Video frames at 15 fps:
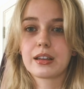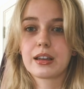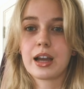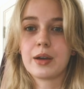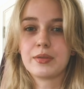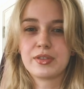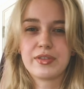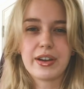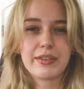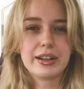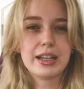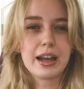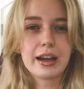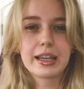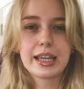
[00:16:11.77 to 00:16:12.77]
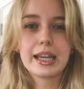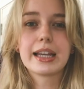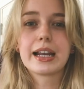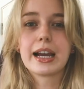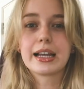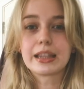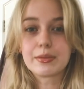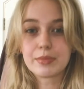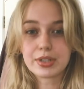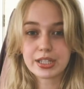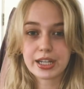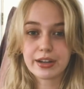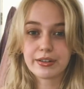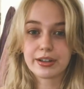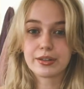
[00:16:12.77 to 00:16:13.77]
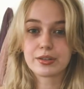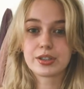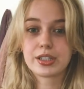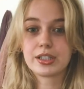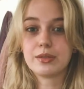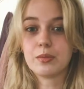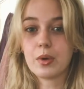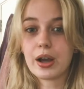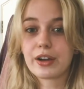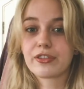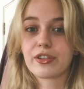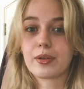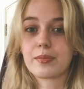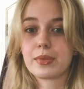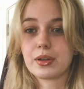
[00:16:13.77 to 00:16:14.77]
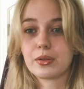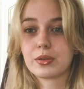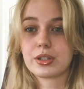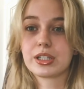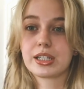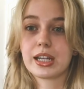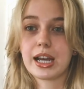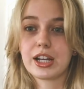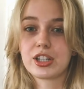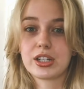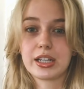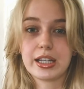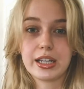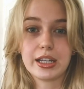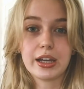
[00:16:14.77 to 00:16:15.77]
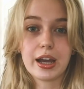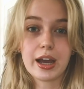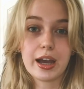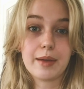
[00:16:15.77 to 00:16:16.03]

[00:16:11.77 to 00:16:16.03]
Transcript: I was very lucky and I had the material to work from in order to actually